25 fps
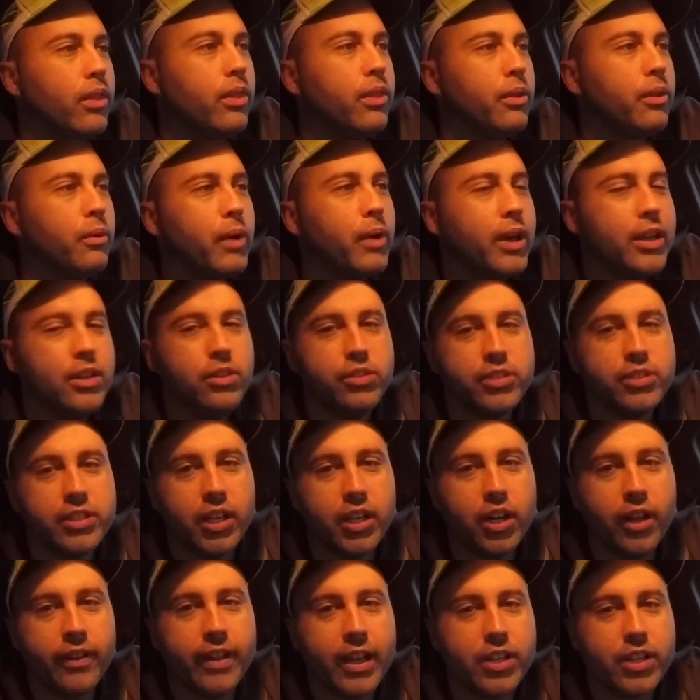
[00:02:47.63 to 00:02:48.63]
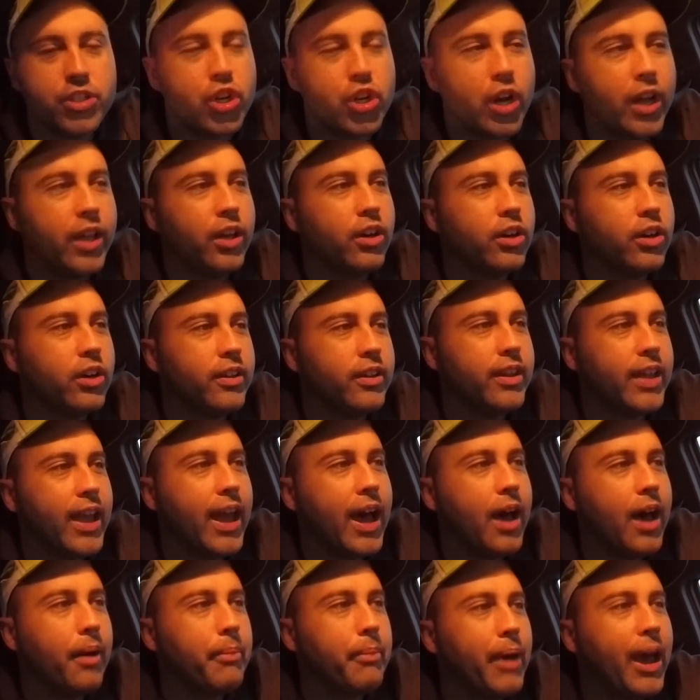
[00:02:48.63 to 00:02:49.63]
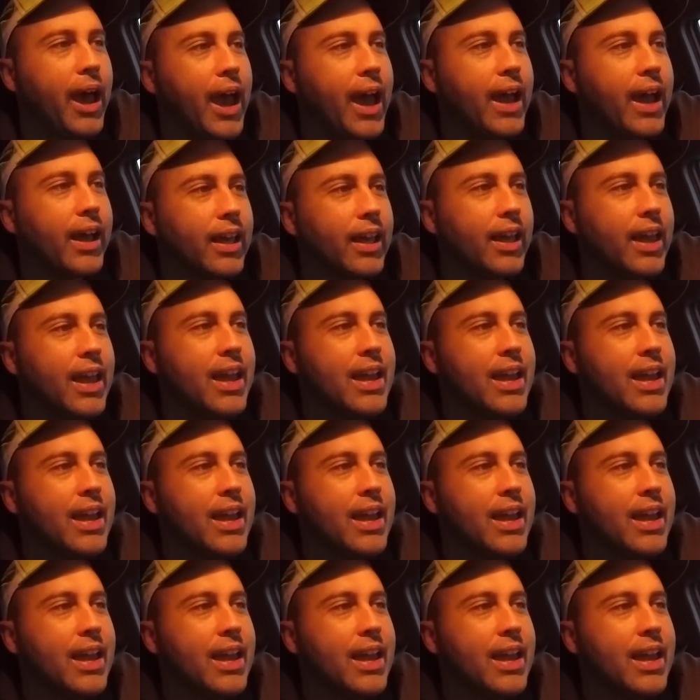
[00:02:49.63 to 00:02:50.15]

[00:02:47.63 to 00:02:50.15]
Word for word: The way you see it on that trailer, the Outback,